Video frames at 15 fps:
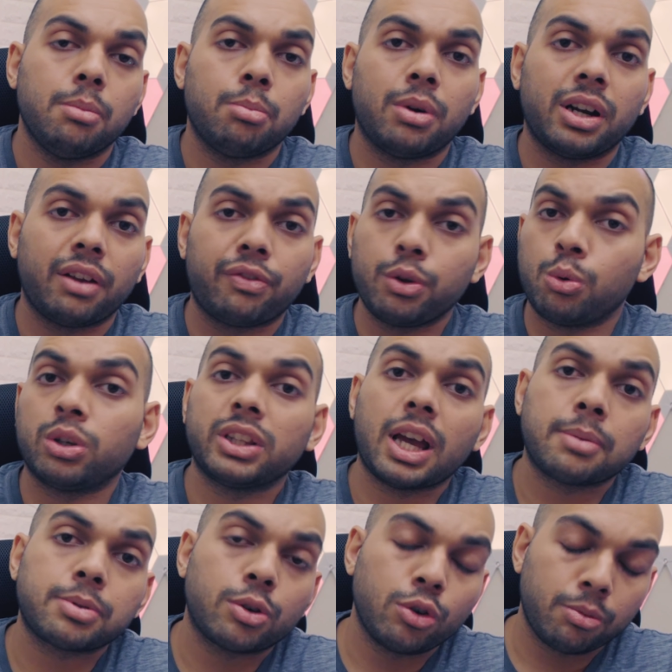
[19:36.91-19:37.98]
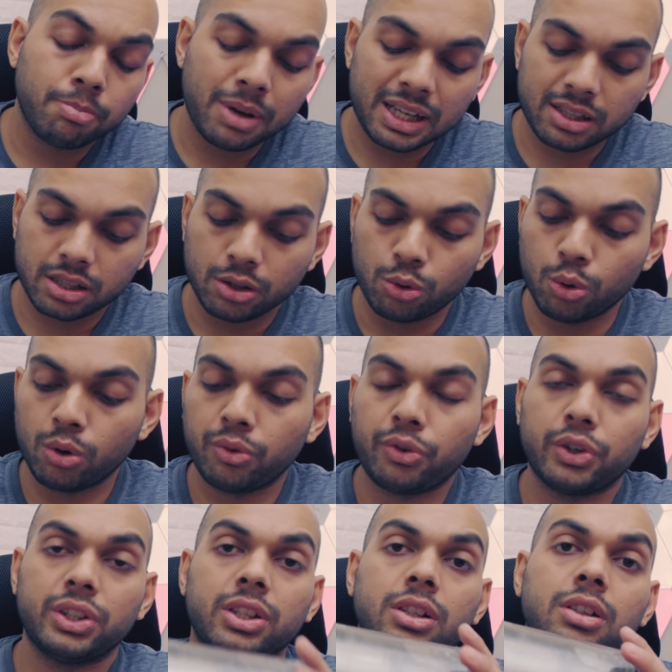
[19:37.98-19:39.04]
But if you want the absolute best, go
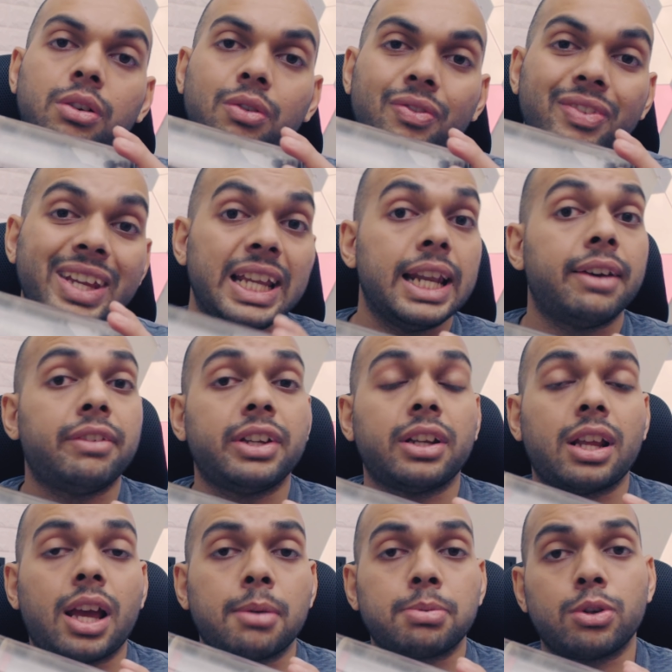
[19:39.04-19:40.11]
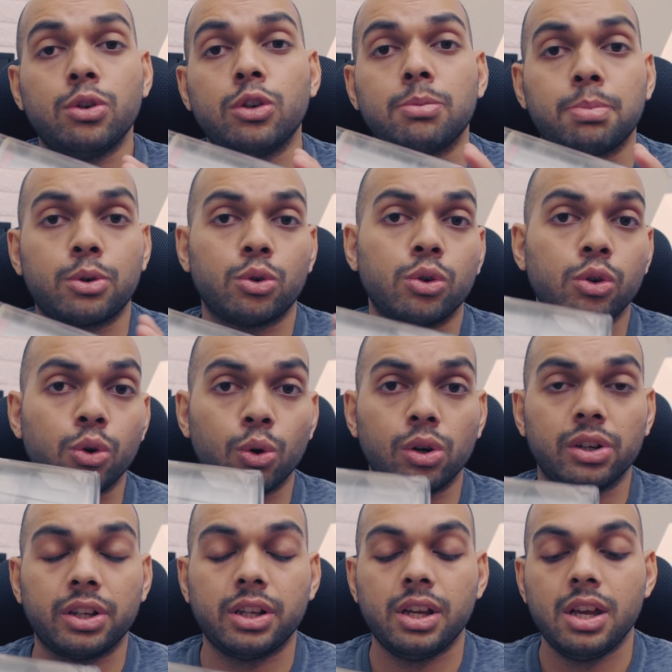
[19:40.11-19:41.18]
for the V11 Absolute Pro
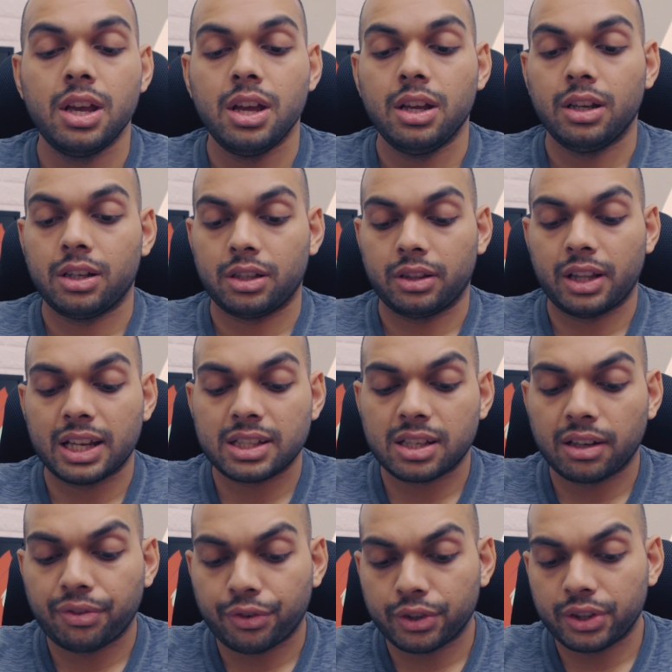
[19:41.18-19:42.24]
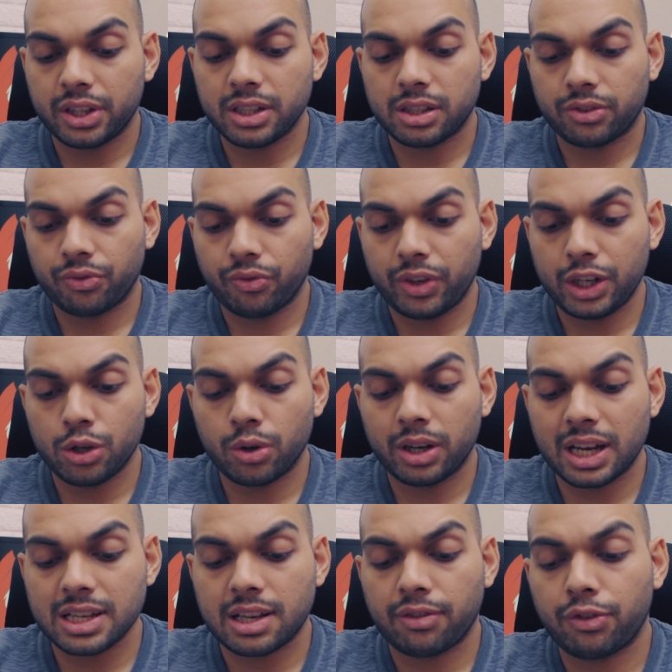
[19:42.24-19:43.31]
Gold. That's it for this video,
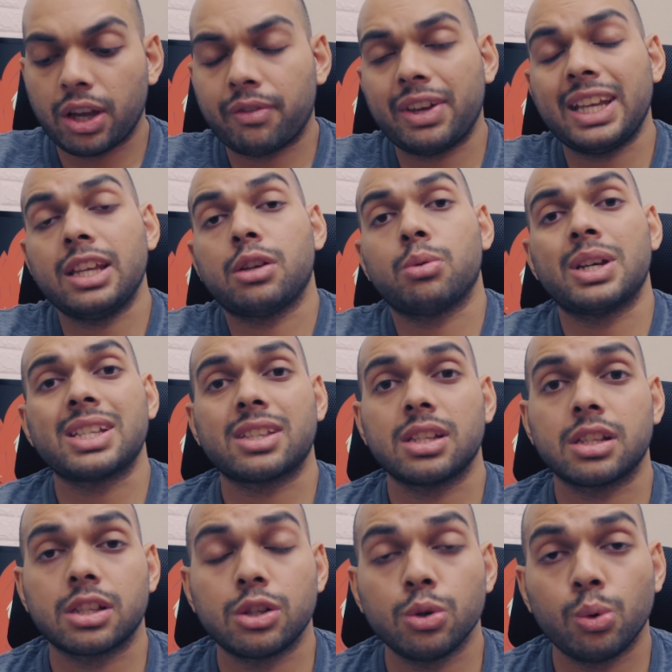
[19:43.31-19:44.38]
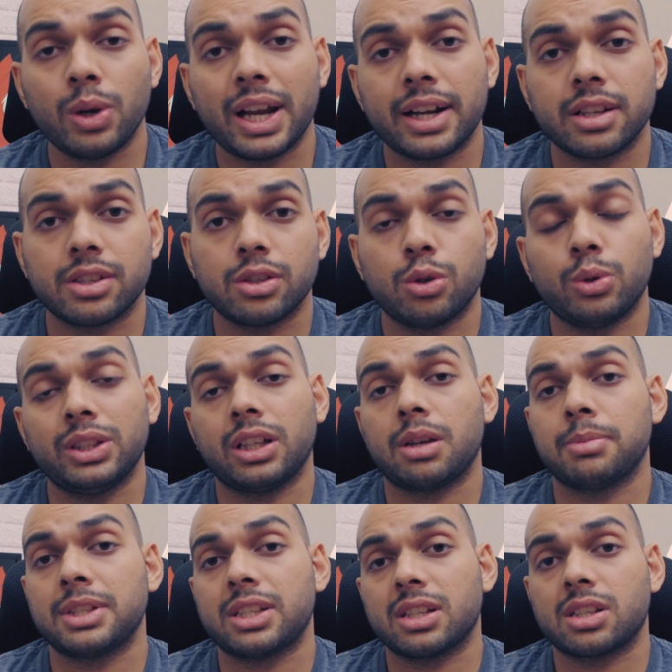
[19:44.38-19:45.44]
guys. If you have any questions, do let us know in the
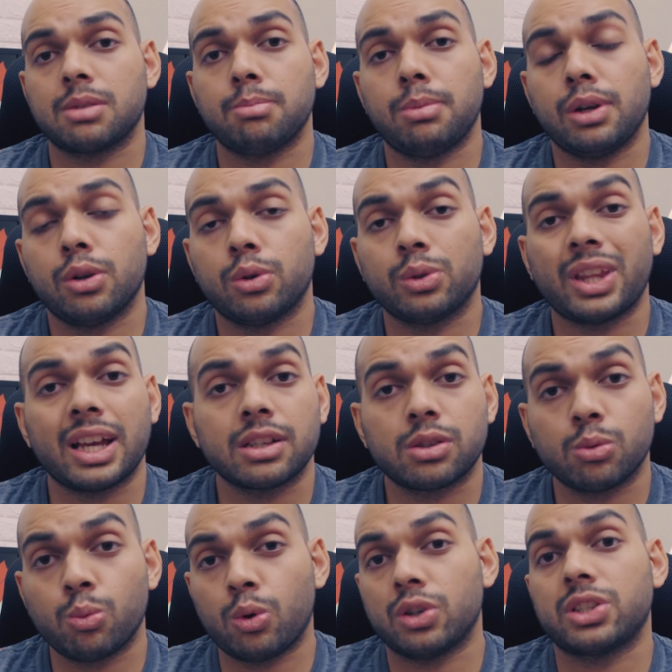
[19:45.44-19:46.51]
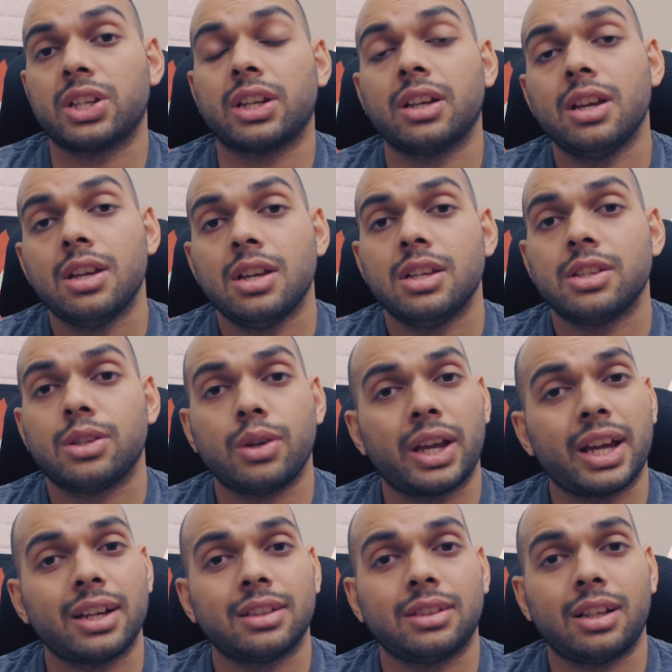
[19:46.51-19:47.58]
comment section below. Thanks for watching. See you
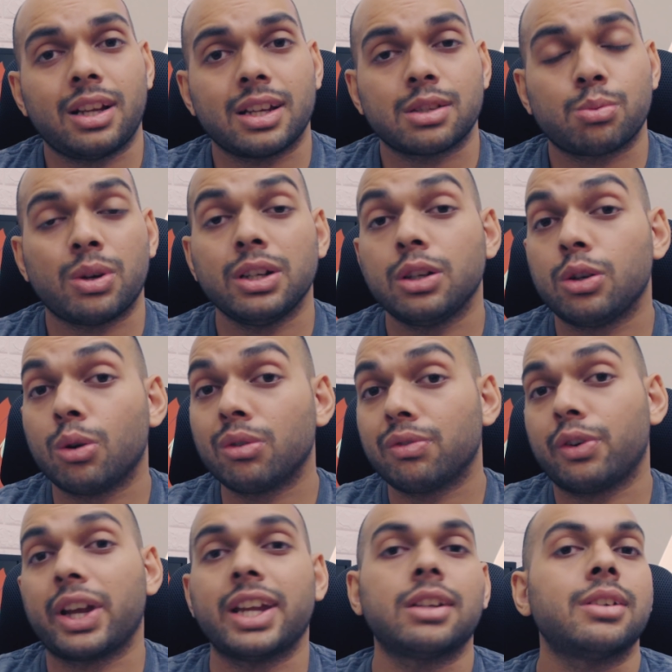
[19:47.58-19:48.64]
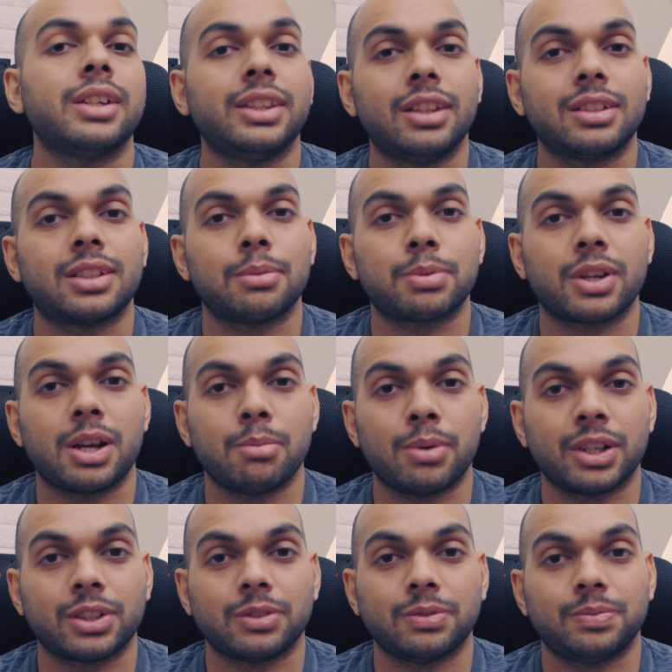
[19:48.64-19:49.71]
again in the next one. Don't forget to hit the subscribe button.